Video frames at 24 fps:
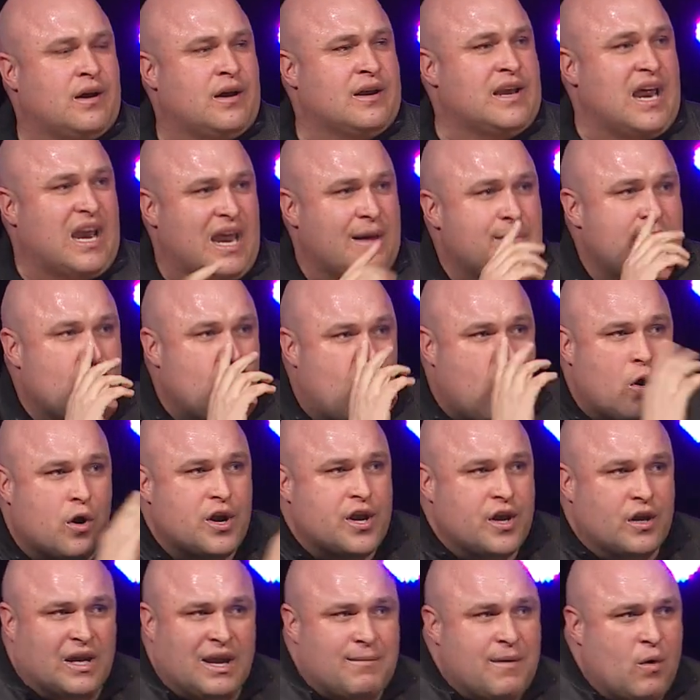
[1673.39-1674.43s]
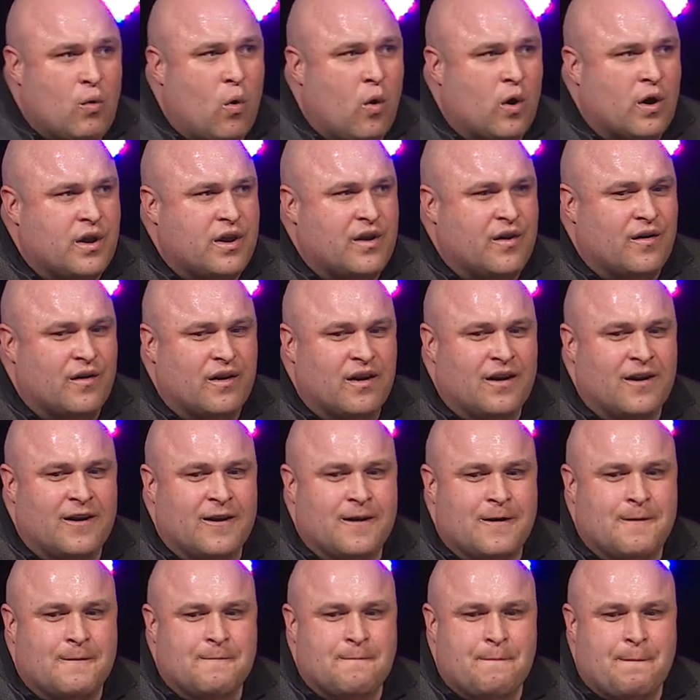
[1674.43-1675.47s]
Now, let me warn you.
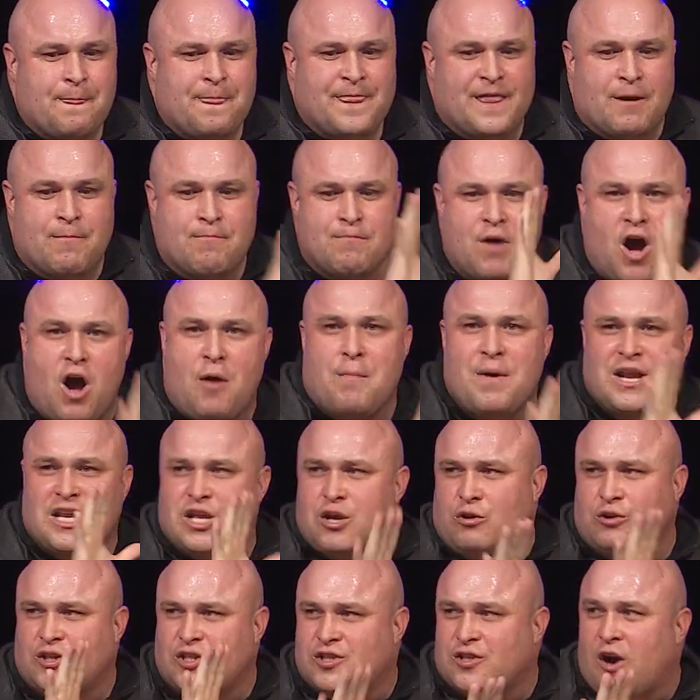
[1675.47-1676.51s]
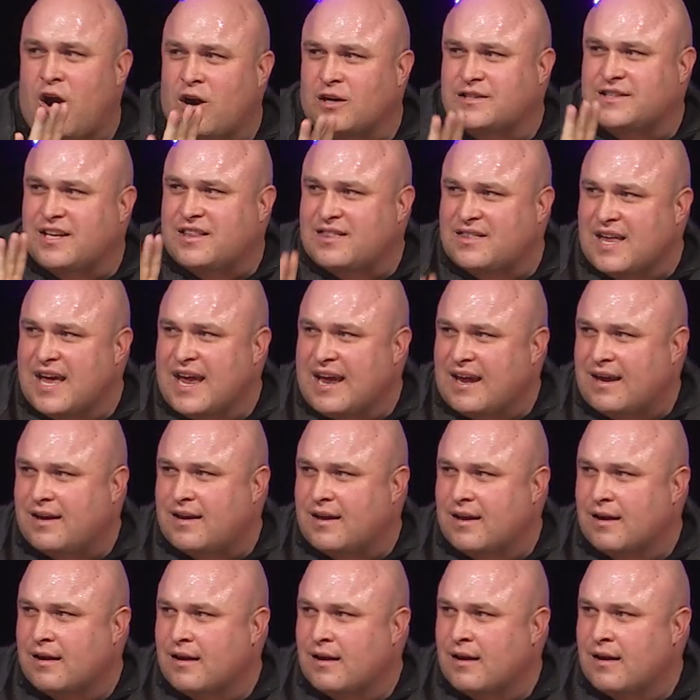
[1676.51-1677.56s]
The moment you start to think,
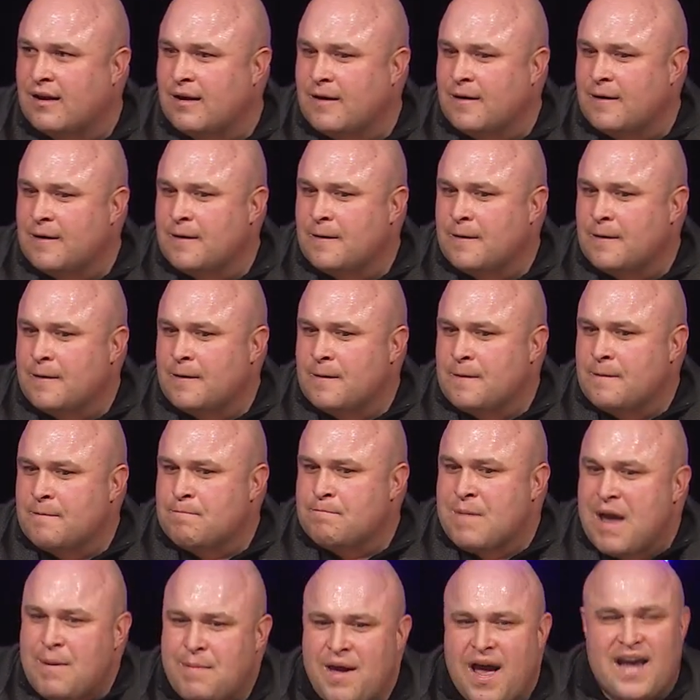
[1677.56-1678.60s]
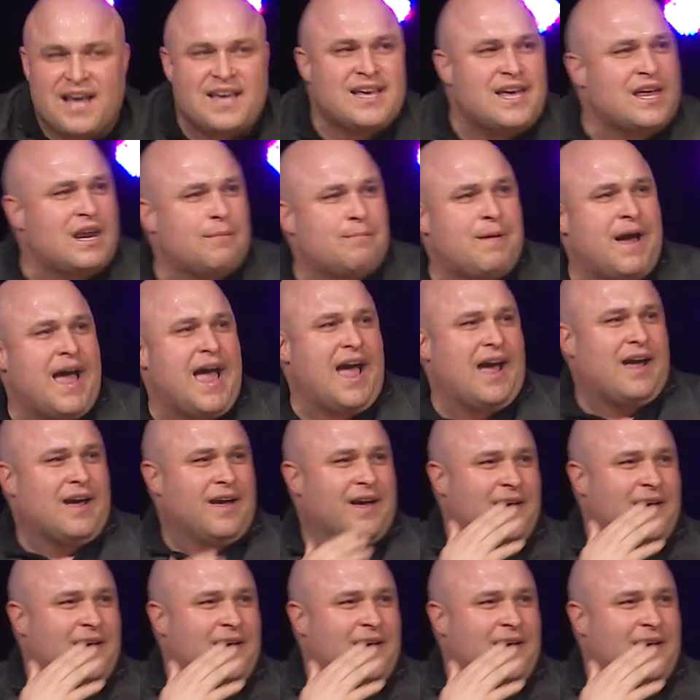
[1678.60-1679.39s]
maybe I can get it back.